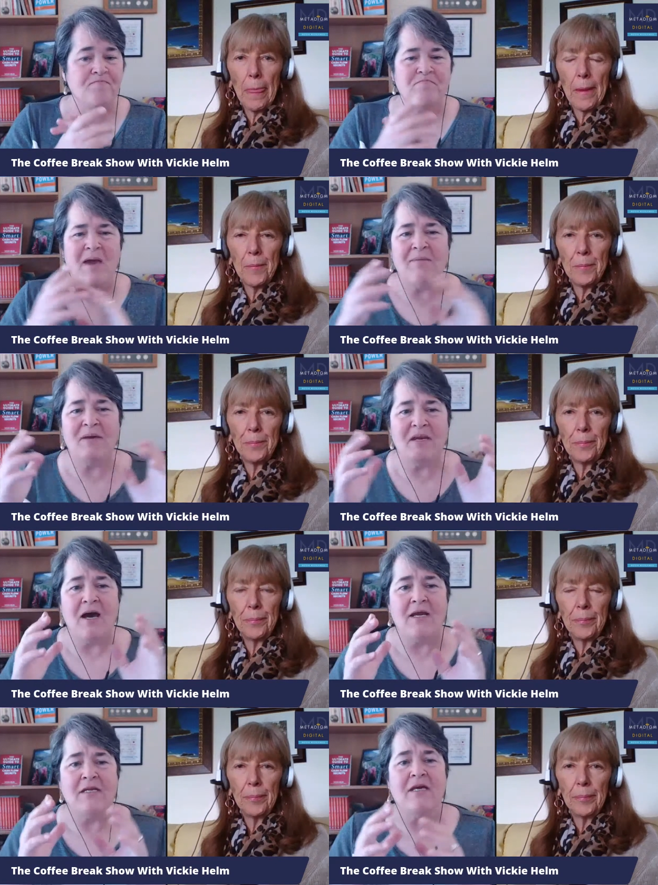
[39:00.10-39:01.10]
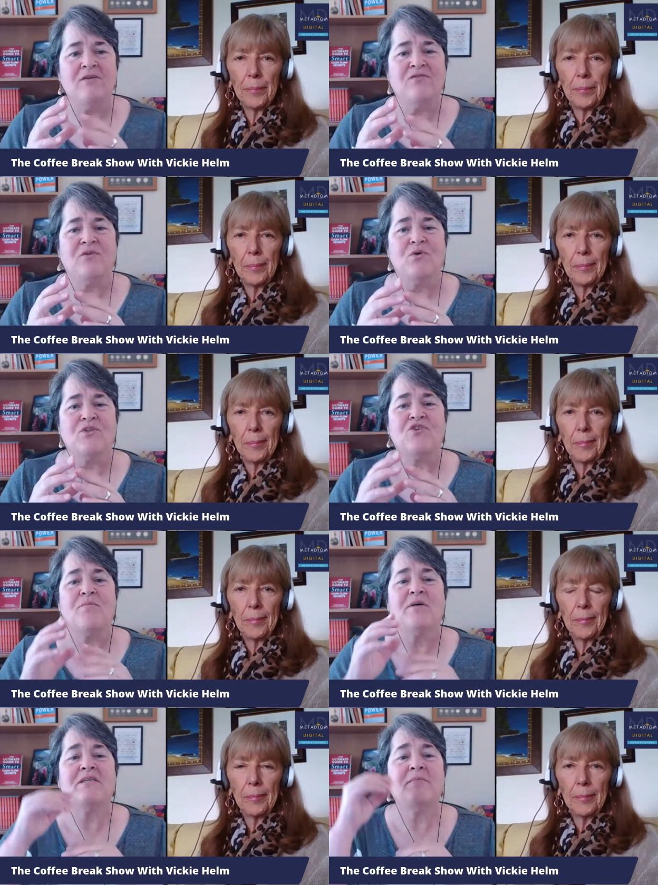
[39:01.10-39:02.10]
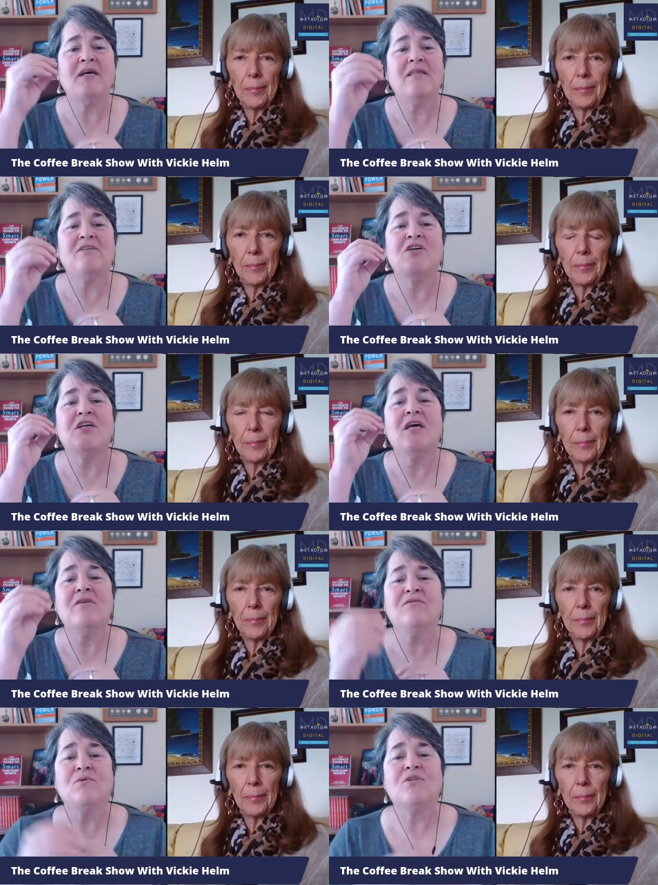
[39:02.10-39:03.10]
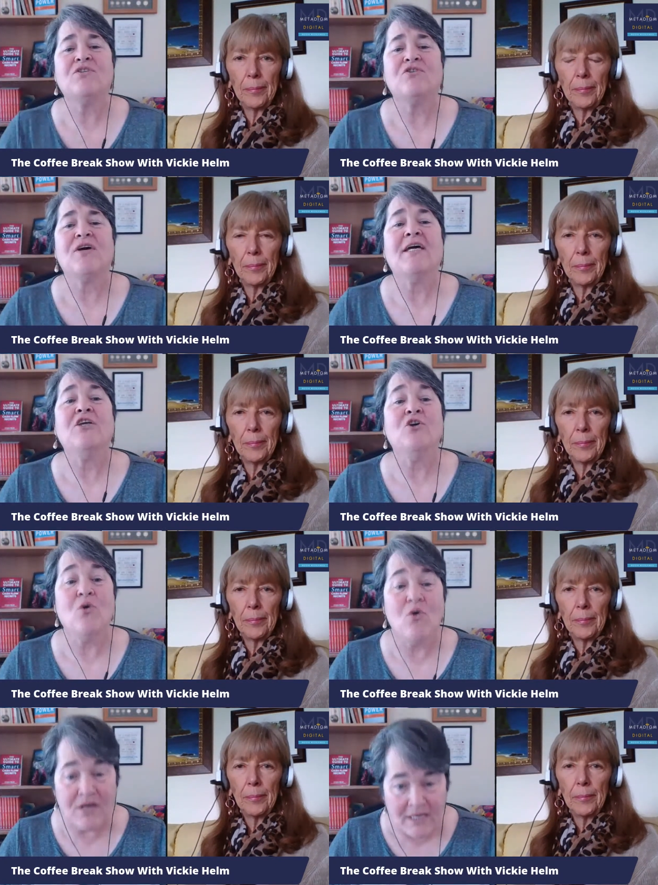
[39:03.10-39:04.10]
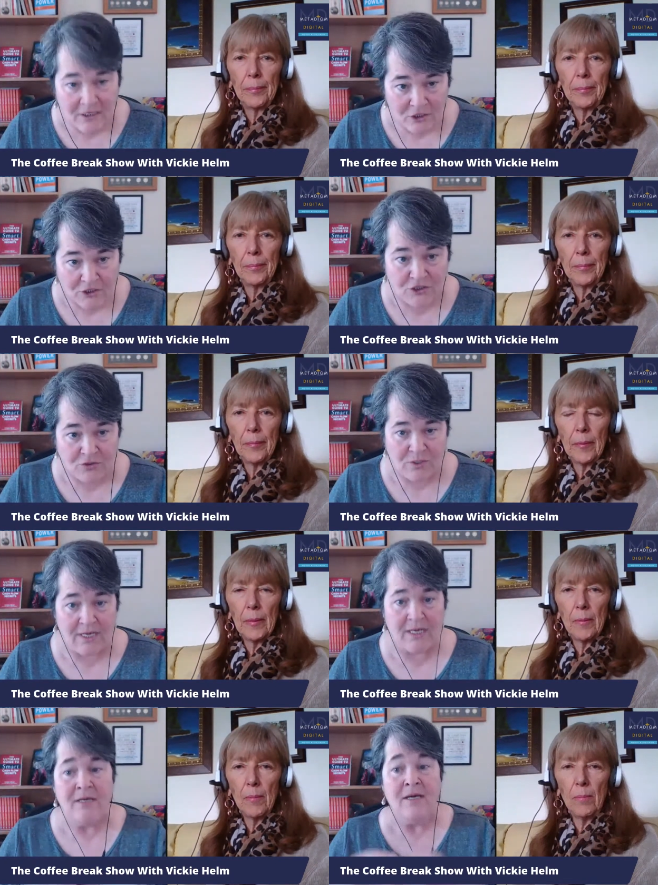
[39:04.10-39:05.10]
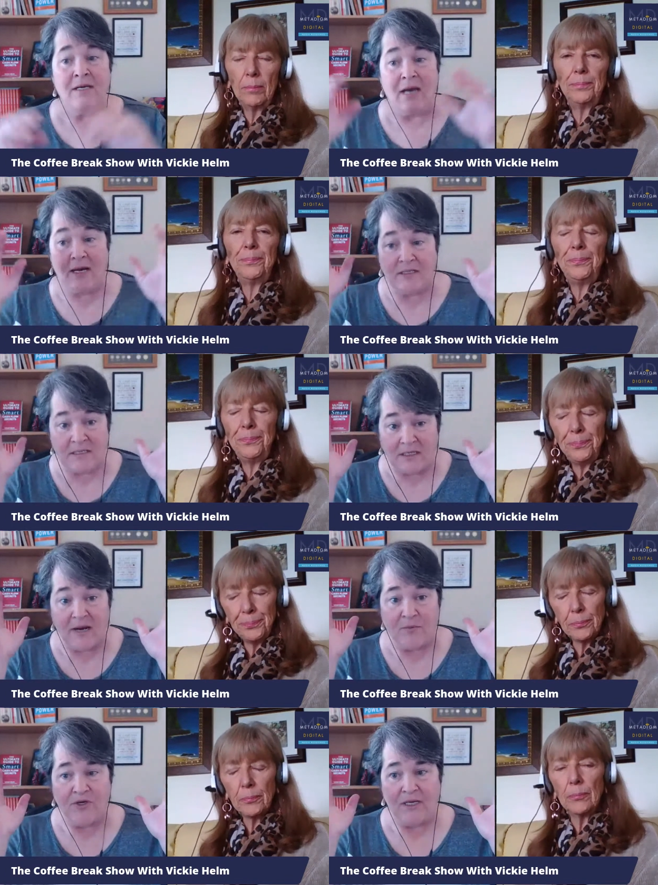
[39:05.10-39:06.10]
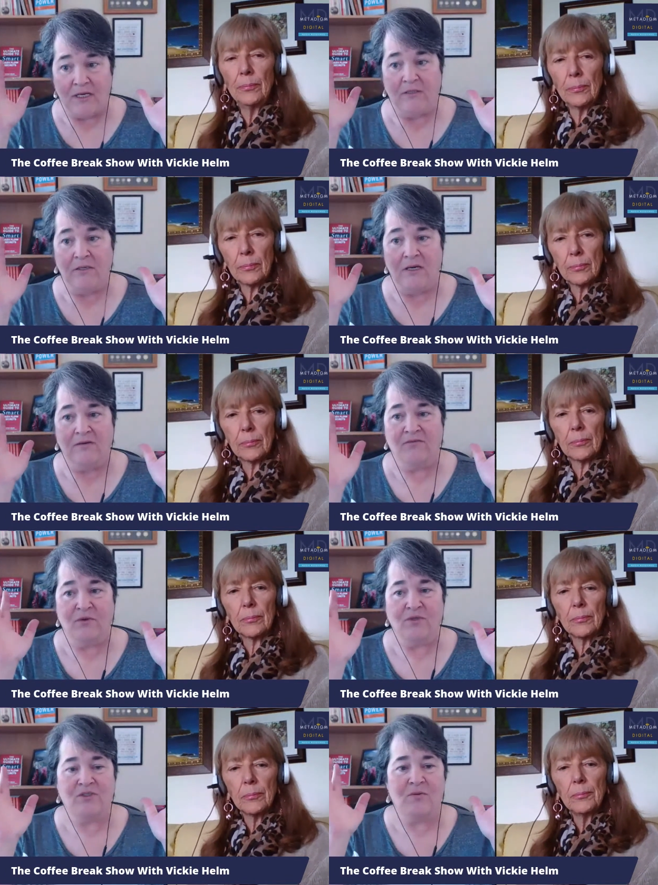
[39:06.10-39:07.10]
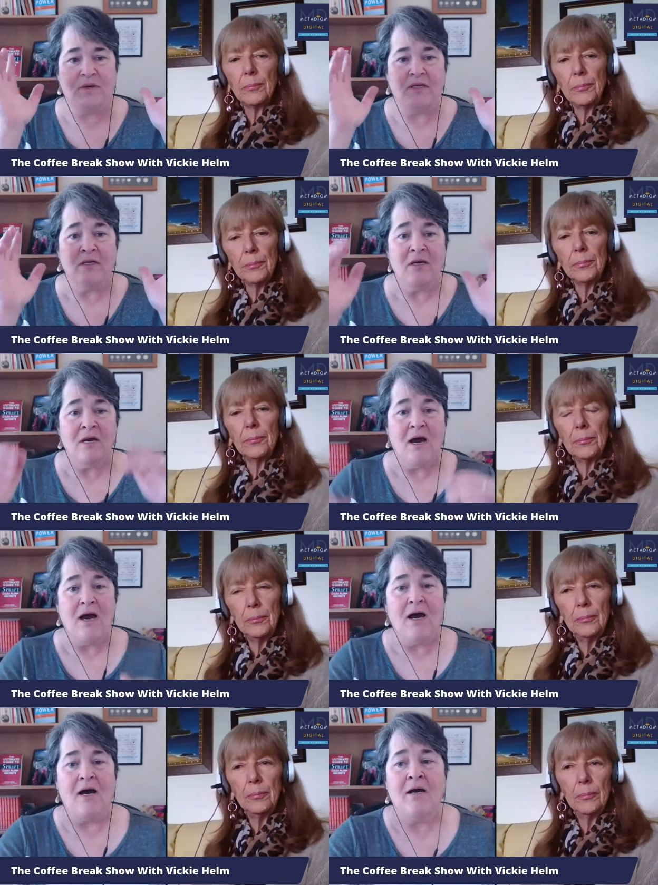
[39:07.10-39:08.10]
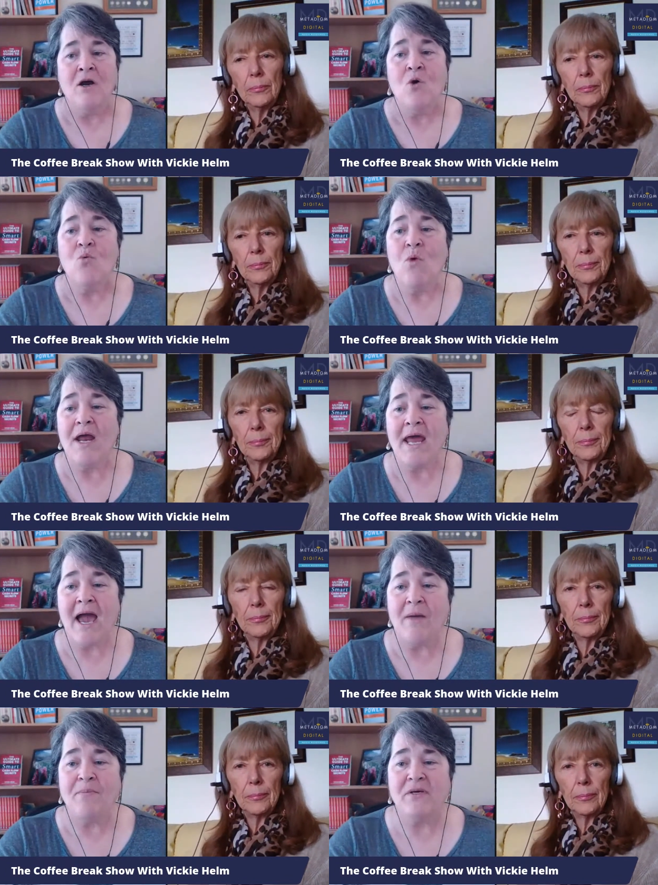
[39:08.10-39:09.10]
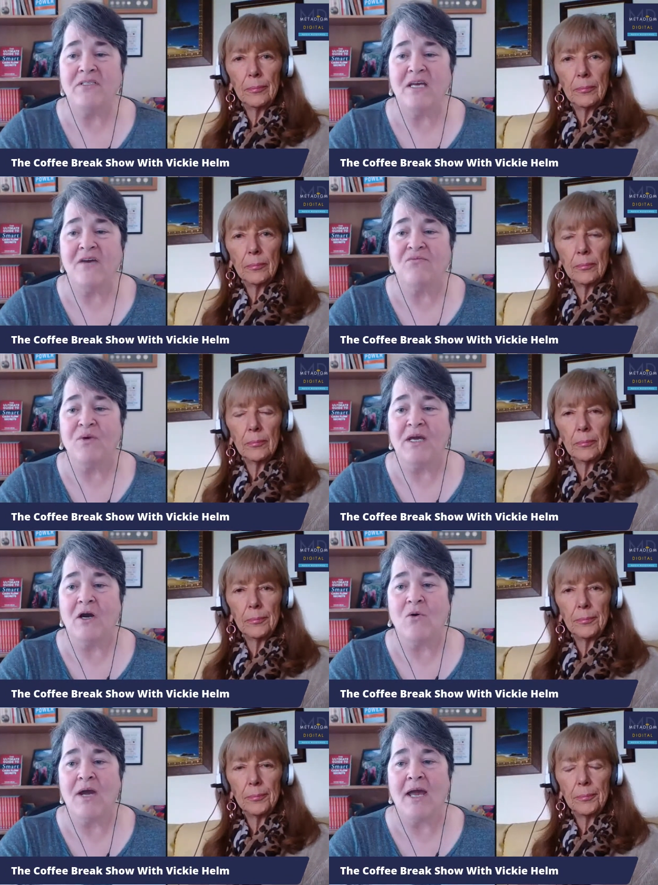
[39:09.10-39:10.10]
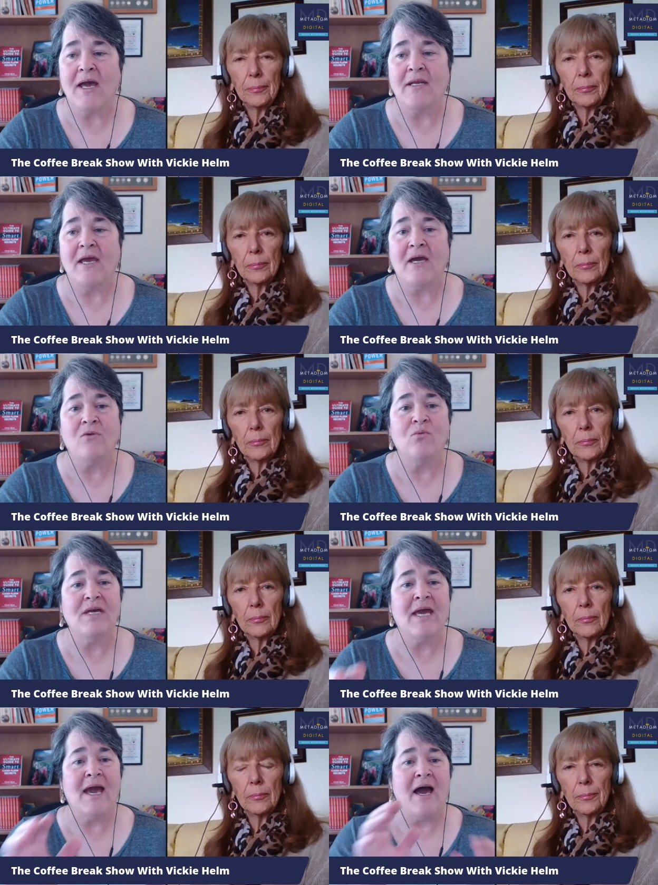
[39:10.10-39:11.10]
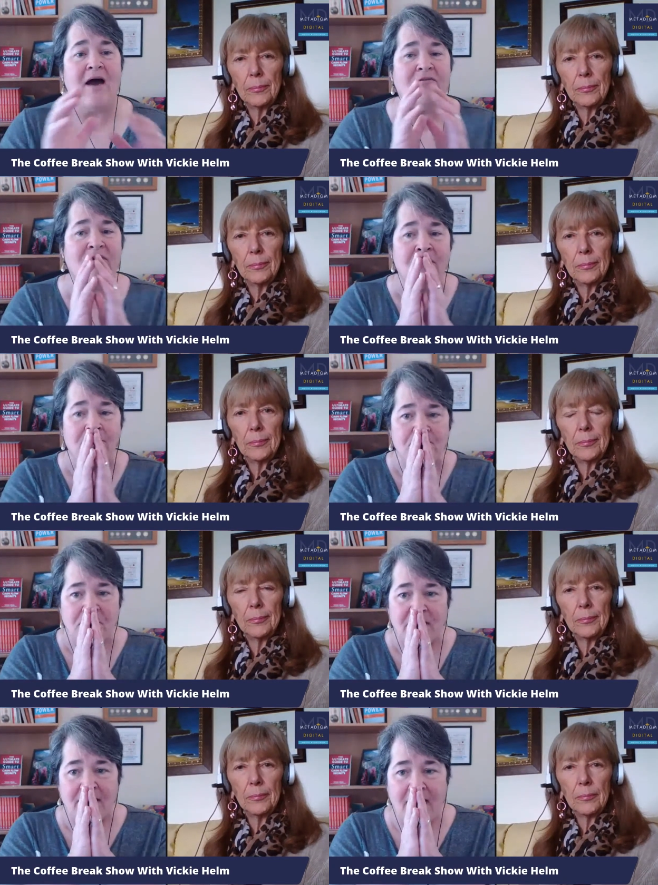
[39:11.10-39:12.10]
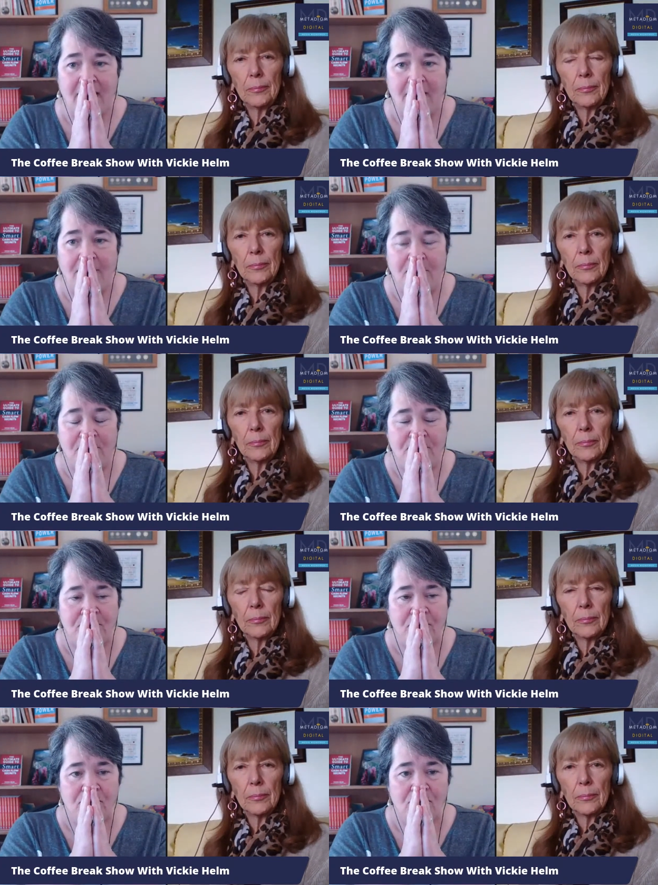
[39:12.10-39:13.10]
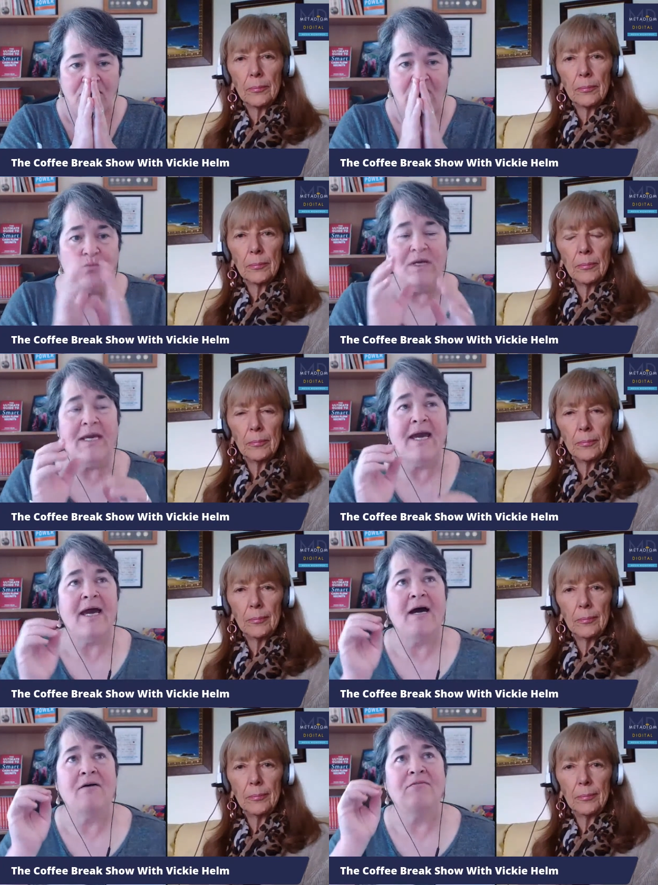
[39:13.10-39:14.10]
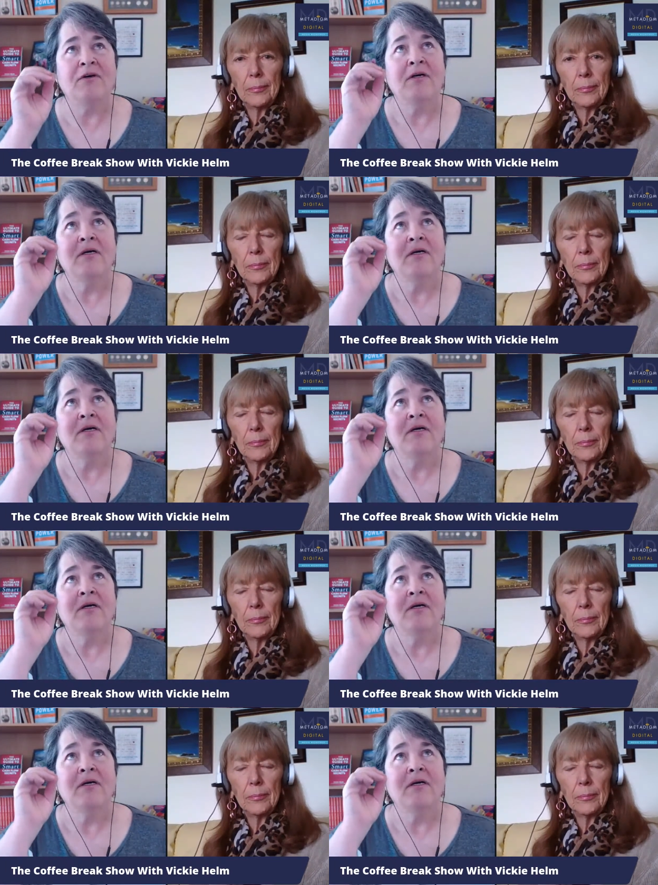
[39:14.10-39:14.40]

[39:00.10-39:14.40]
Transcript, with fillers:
Speaker 1: maybe not an influencer, but somebody that's an influencer in your industry, mm-hmm. not a mm-hmm. celebrity in, influencer. But uh, what happens if we go ahead and we have um, we have